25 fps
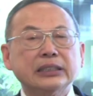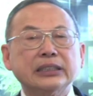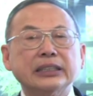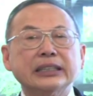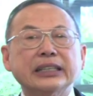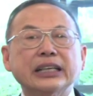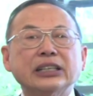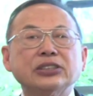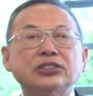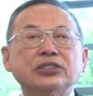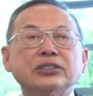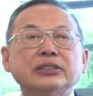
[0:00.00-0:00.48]

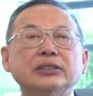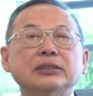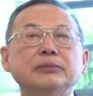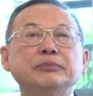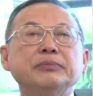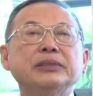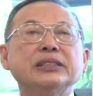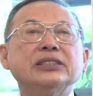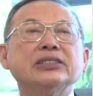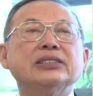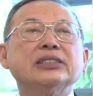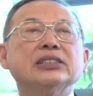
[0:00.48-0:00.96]
international
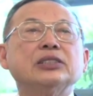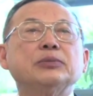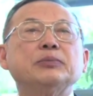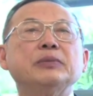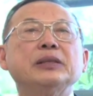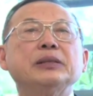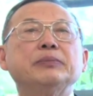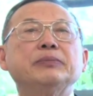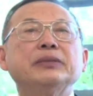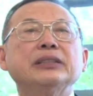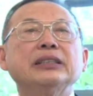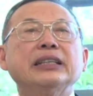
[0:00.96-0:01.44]
business
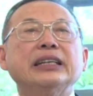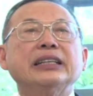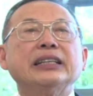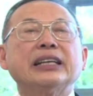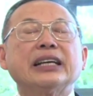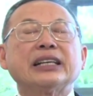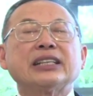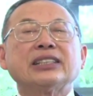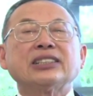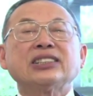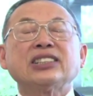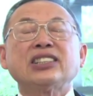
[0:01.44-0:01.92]
people
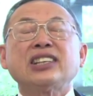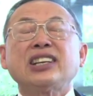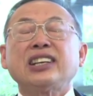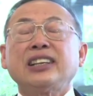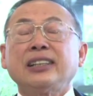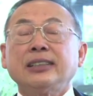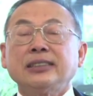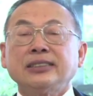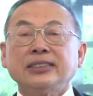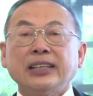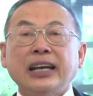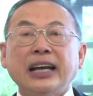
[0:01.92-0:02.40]
and
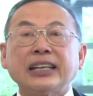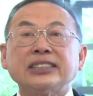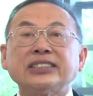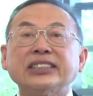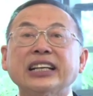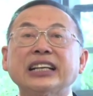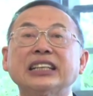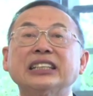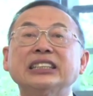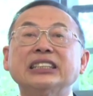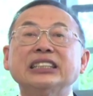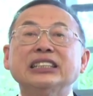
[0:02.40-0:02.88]

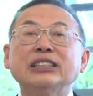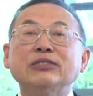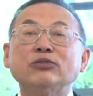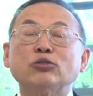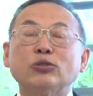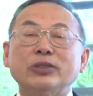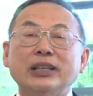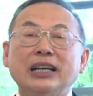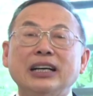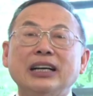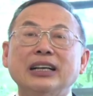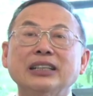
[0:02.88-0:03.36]

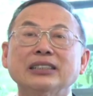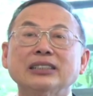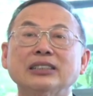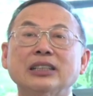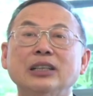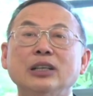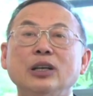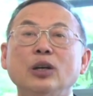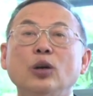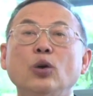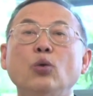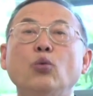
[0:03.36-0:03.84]
executives will
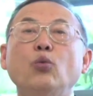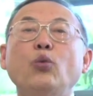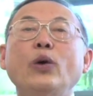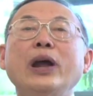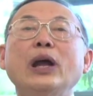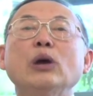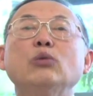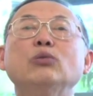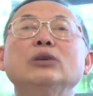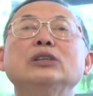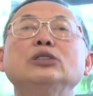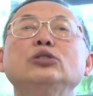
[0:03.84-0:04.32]
ask,
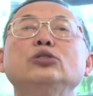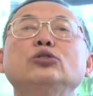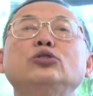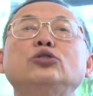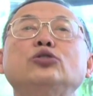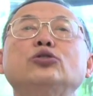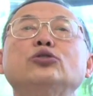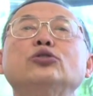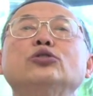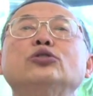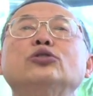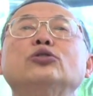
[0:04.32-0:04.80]
where will you
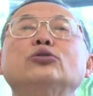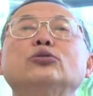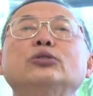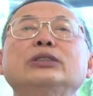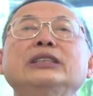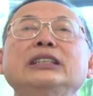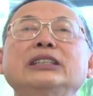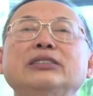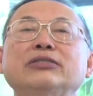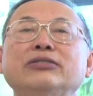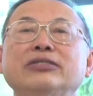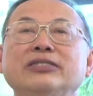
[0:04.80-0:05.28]
choose to
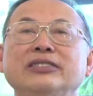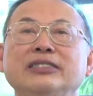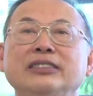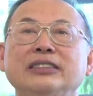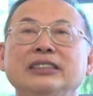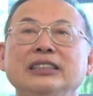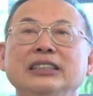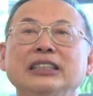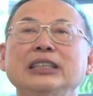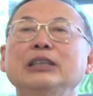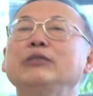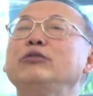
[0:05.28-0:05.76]
live?
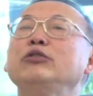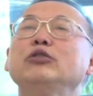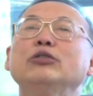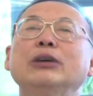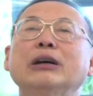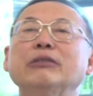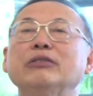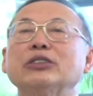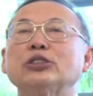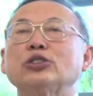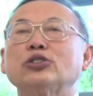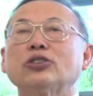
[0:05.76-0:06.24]
If
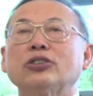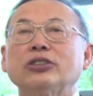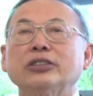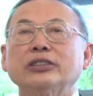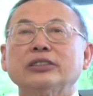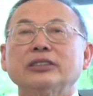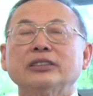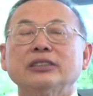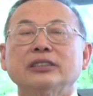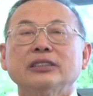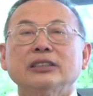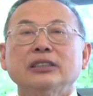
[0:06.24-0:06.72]
you have a
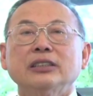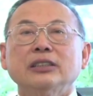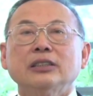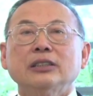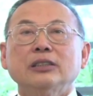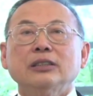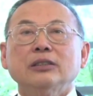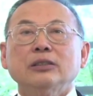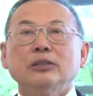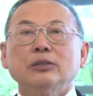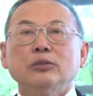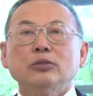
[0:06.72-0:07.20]
choice
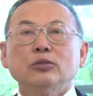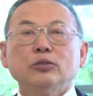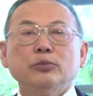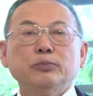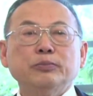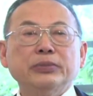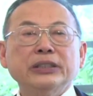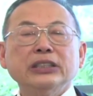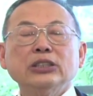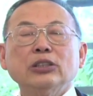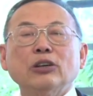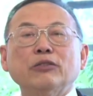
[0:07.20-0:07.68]
to
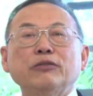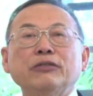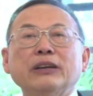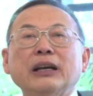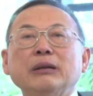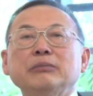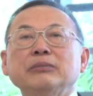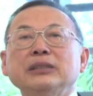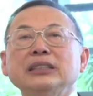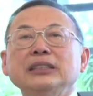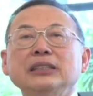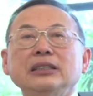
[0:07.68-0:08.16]
bring your
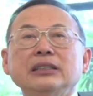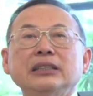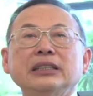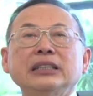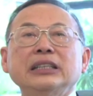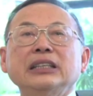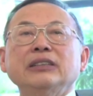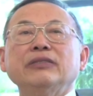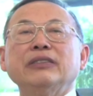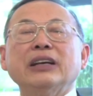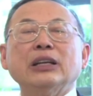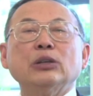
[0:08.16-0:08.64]
family,
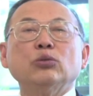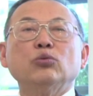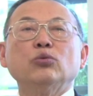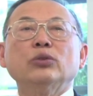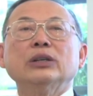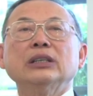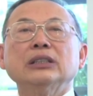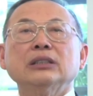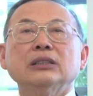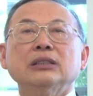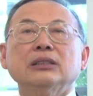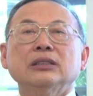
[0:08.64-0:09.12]
live
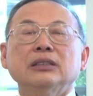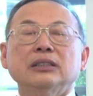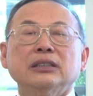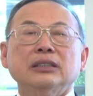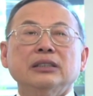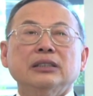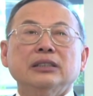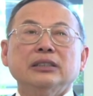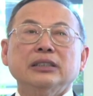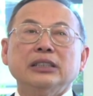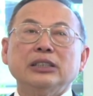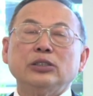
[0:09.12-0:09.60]
and work,
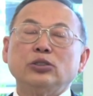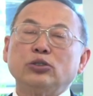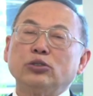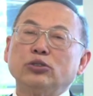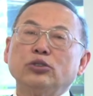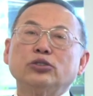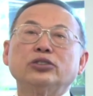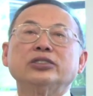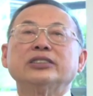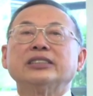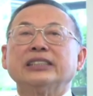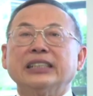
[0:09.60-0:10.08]
they
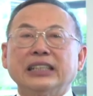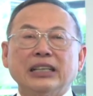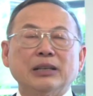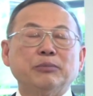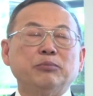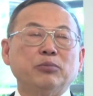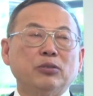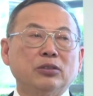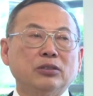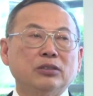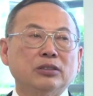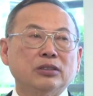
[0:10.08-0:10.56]
choose
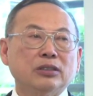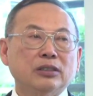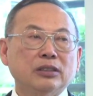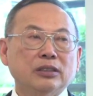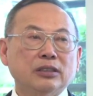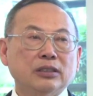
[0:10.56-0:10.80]
Singapore.